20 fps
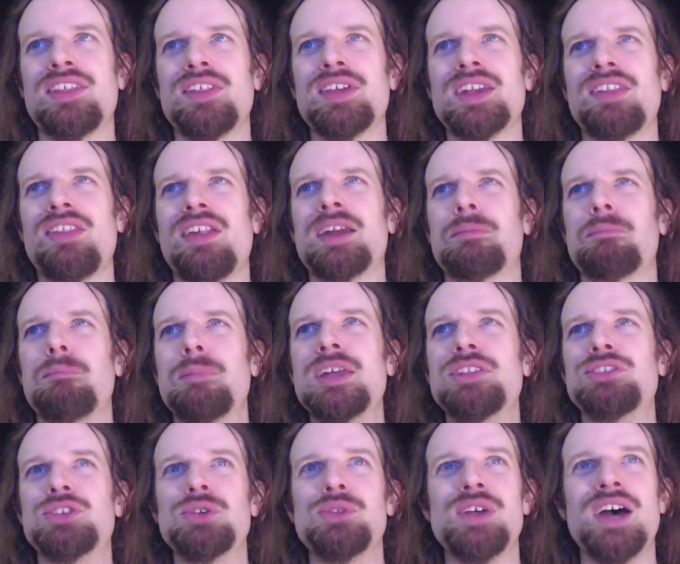I think like
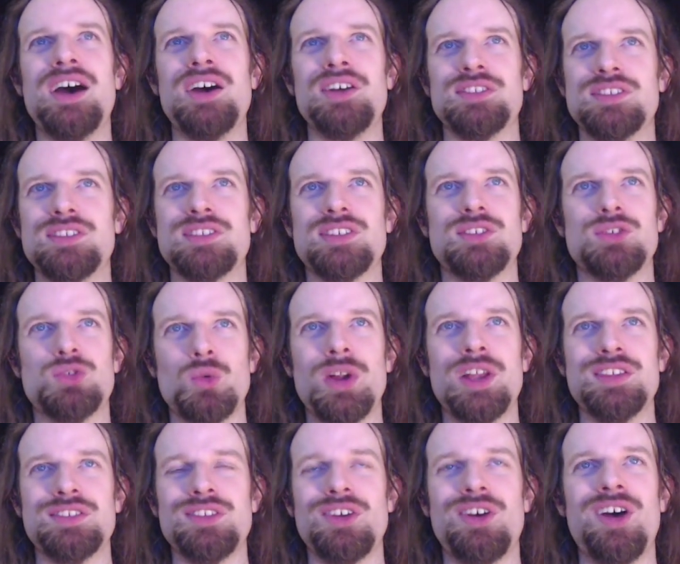mid 2000s is when
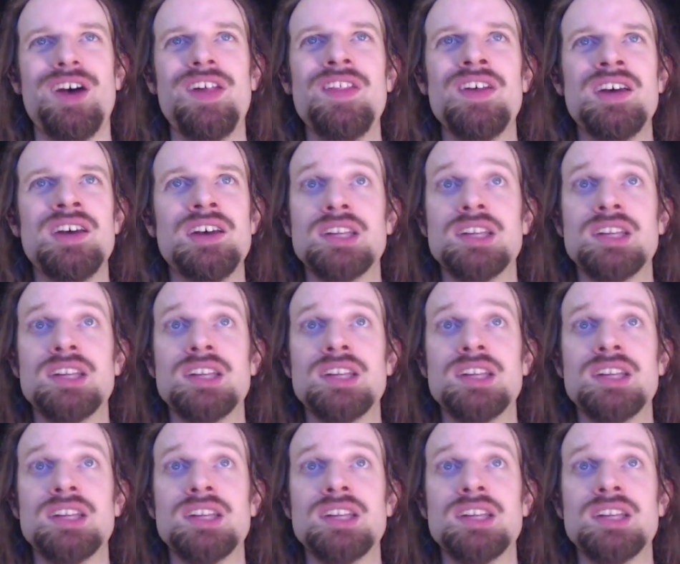I saw it.